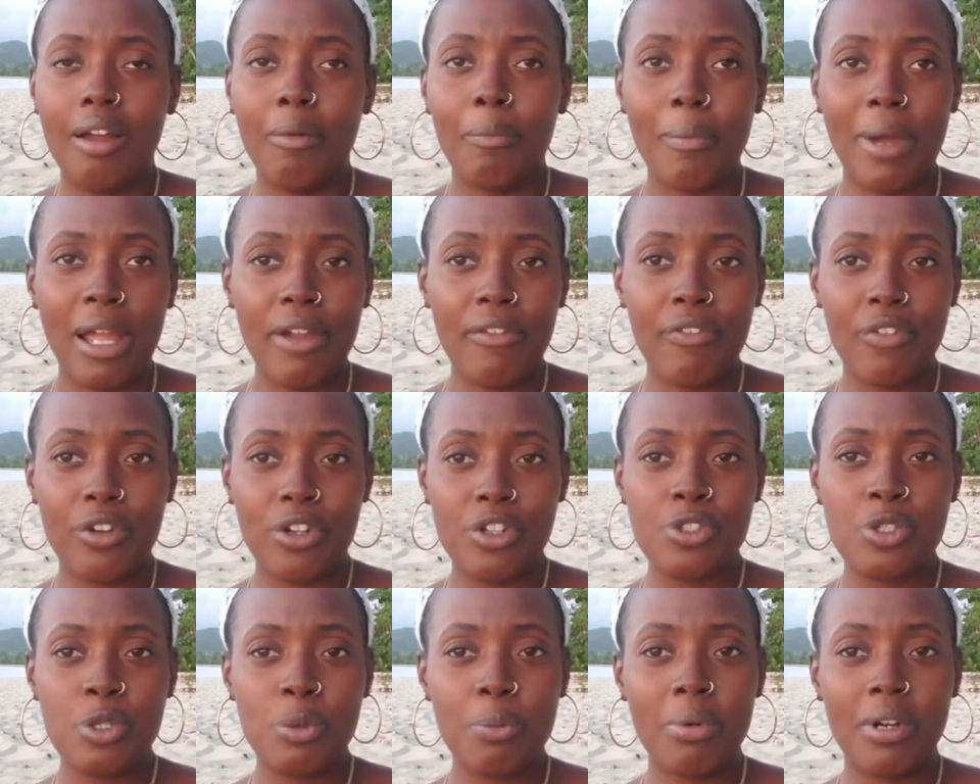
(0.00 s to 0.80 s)
my
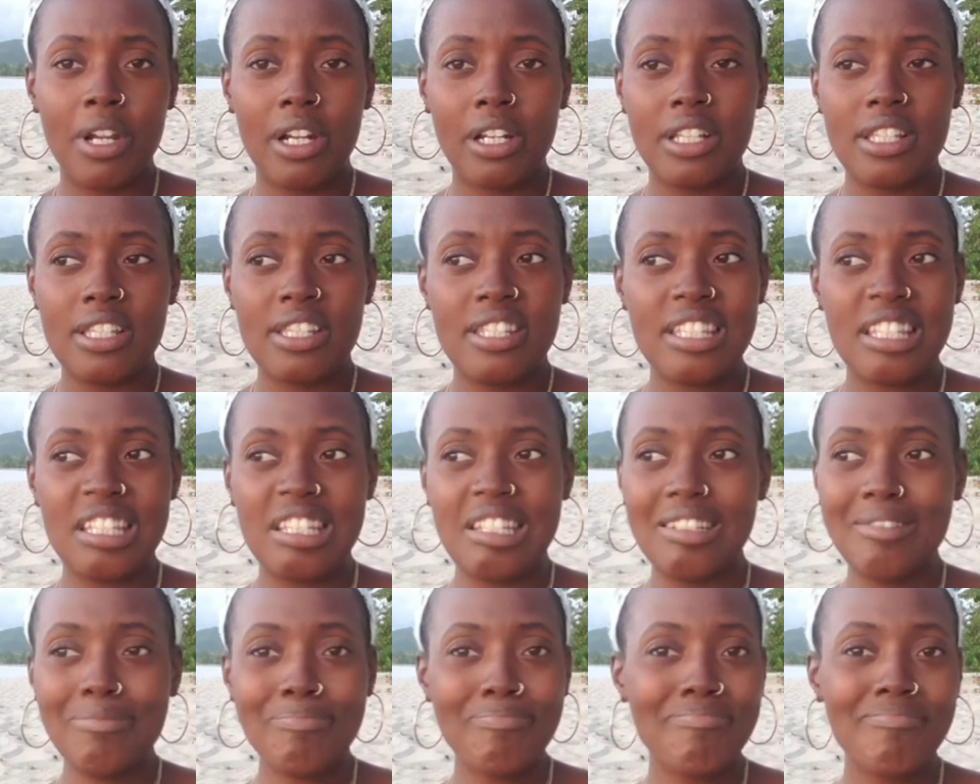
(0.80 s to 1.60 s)
first two
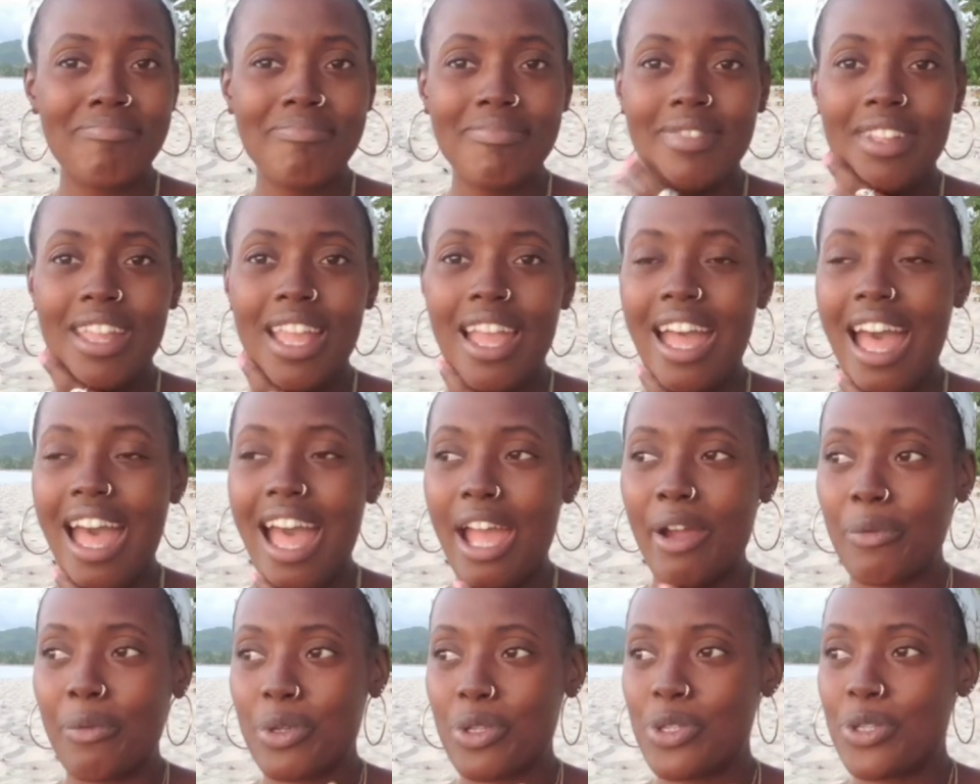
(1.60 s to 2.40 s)
pregnancy,
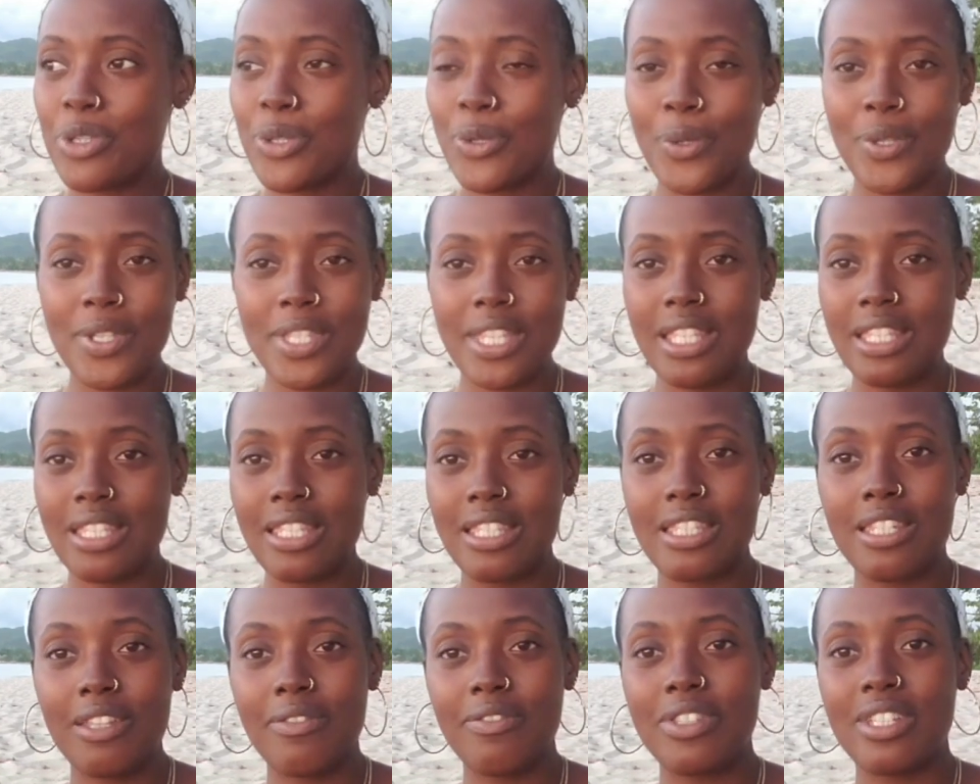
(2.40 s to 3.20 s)
I was so
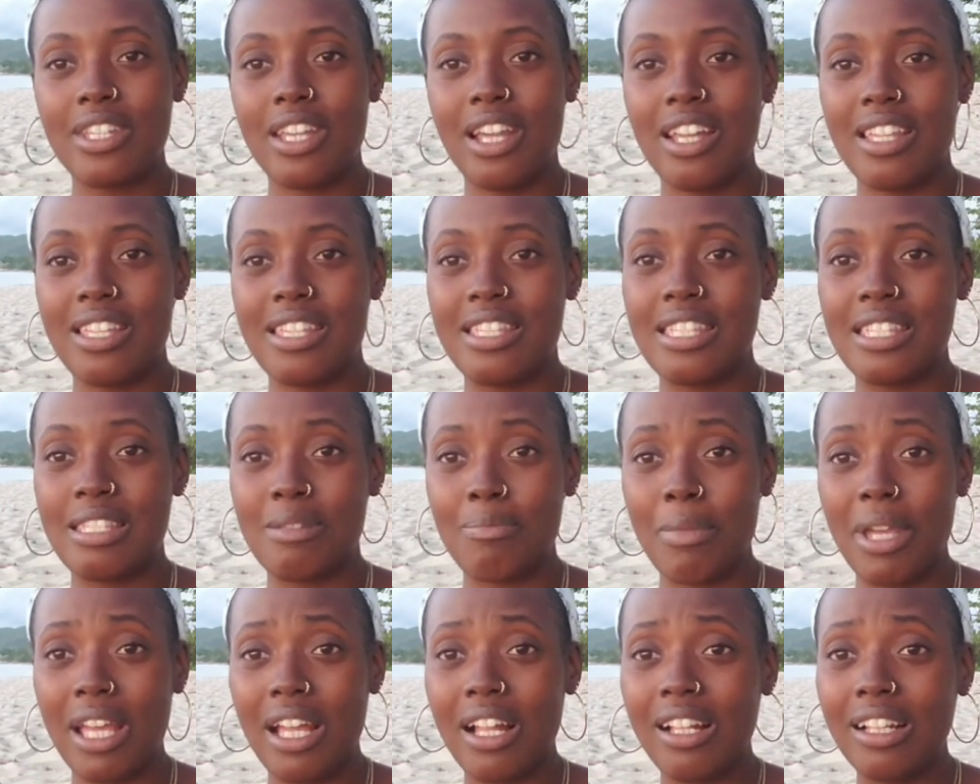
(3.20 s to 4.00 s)
sensitive to
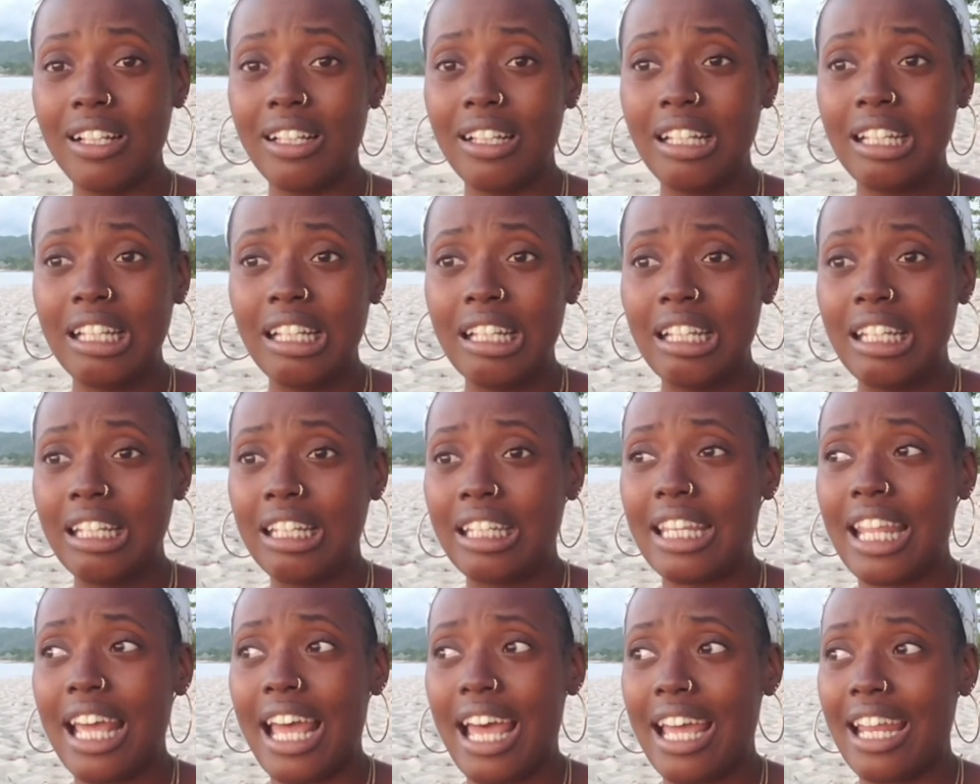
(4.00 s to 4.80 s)
smell
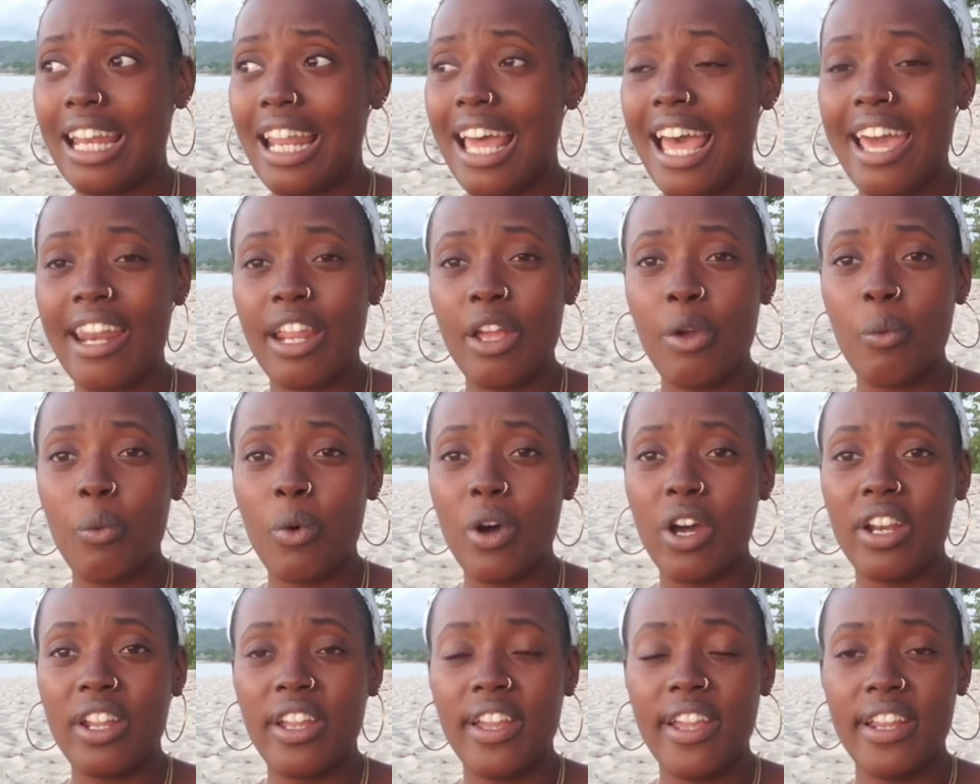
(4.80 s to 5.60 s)
that I didn't
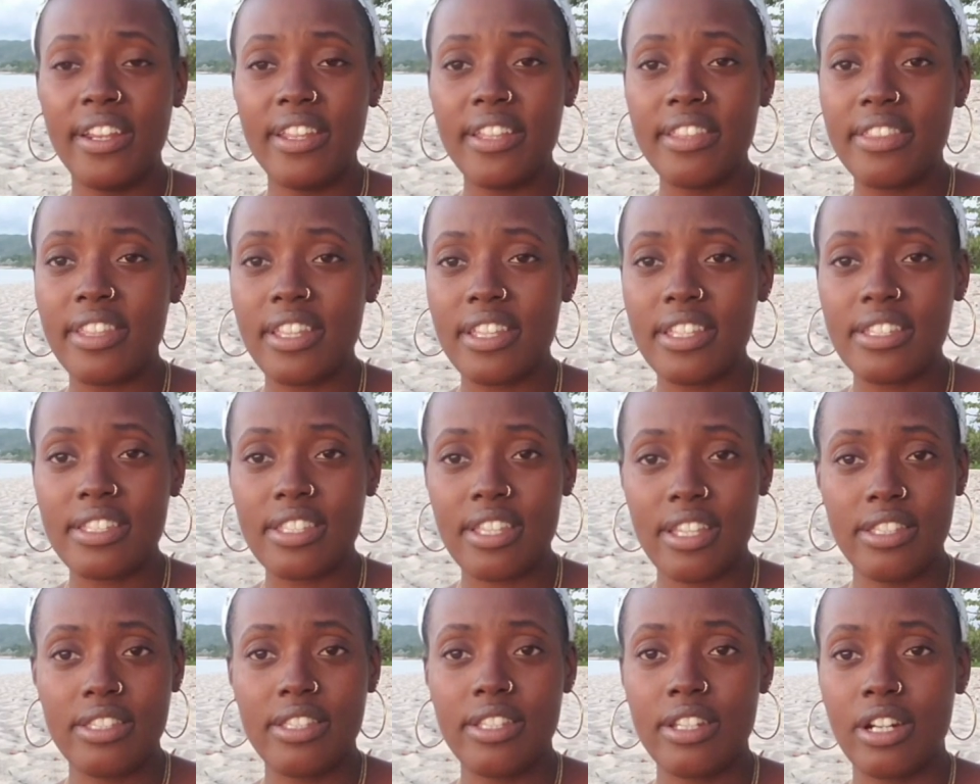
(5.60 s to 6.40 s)
want anything
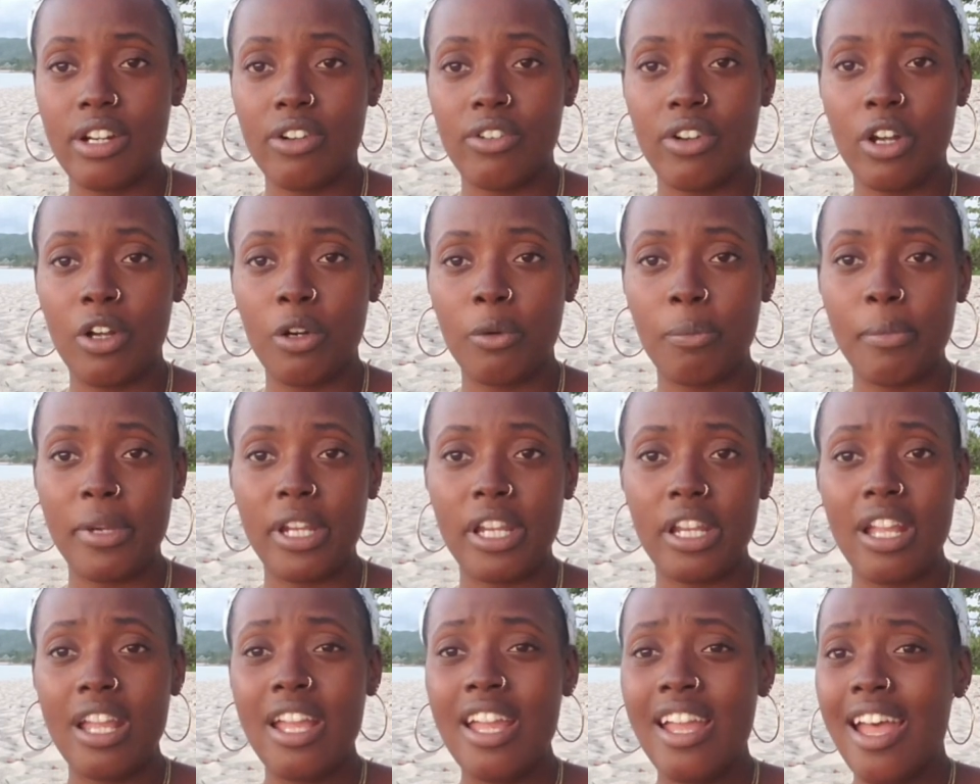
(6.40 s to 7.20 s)
scented around
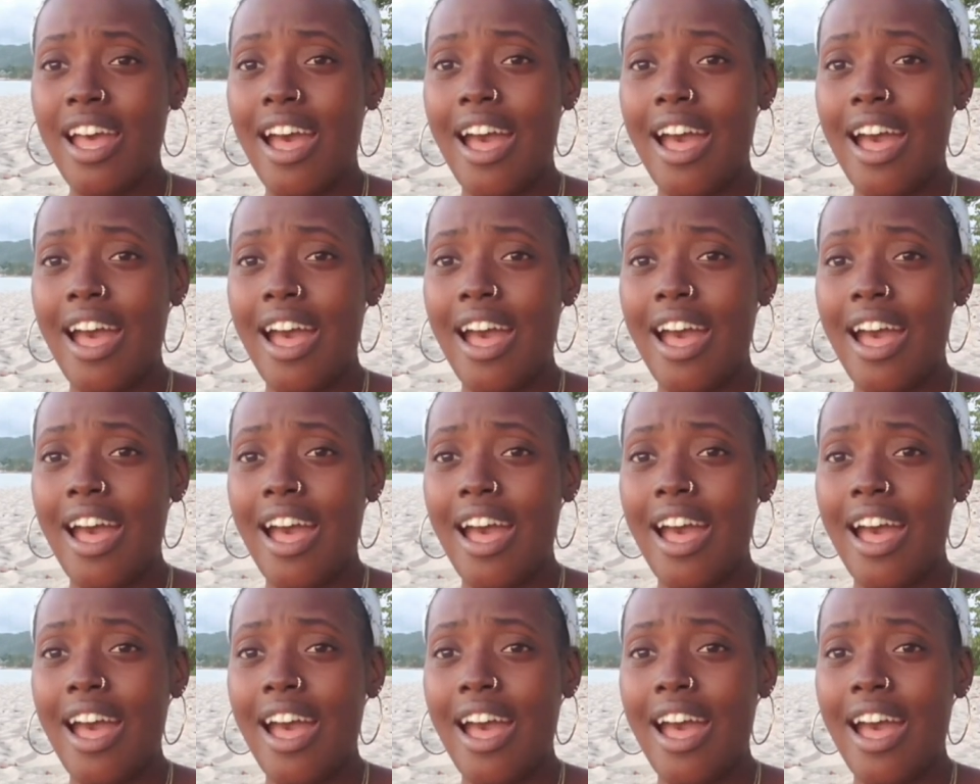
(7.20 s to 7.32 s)
me.